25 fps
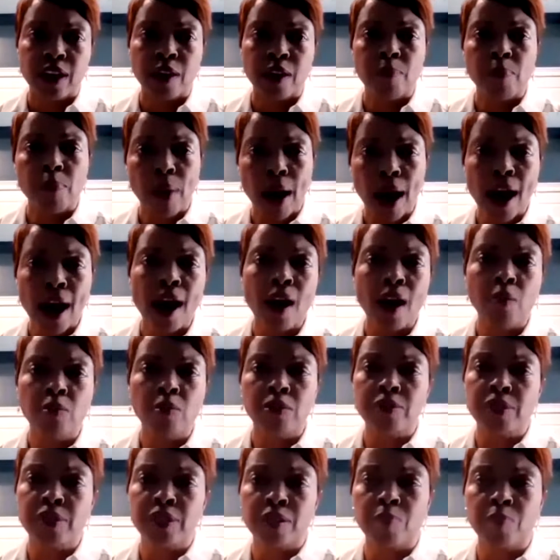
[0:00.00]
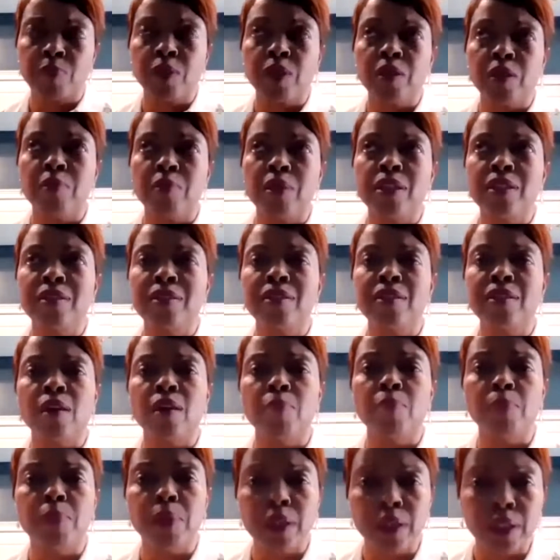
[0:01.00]
And power simply means
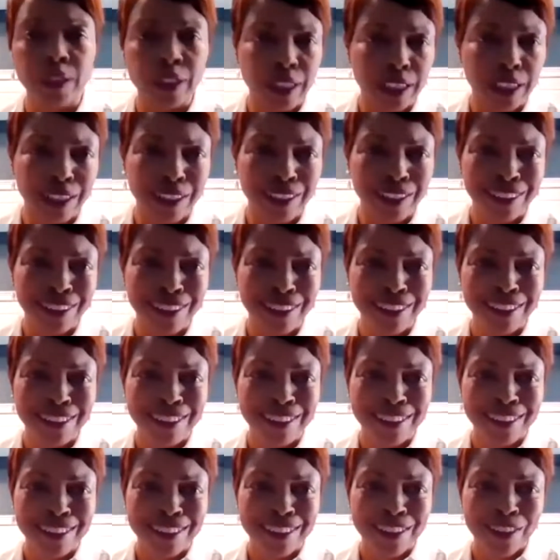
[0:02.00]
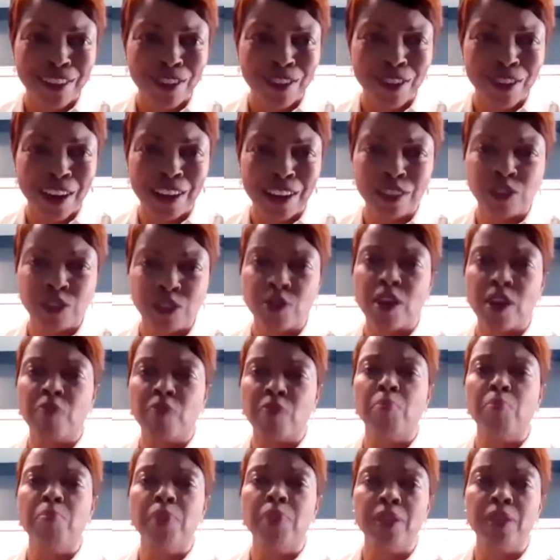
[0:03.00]
ability, right? Do you have
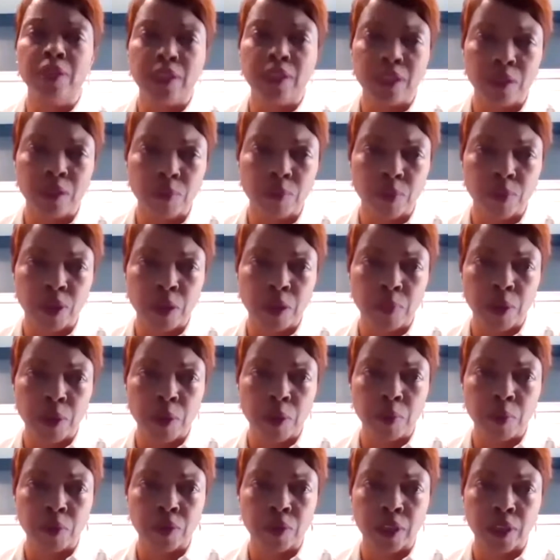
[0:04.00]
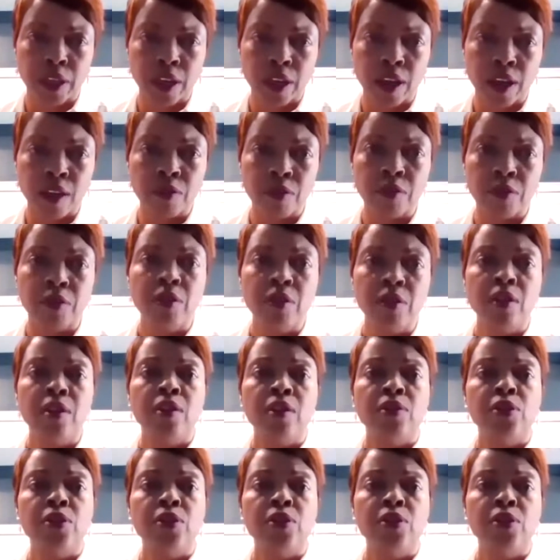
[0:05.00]
the ability to bring people together?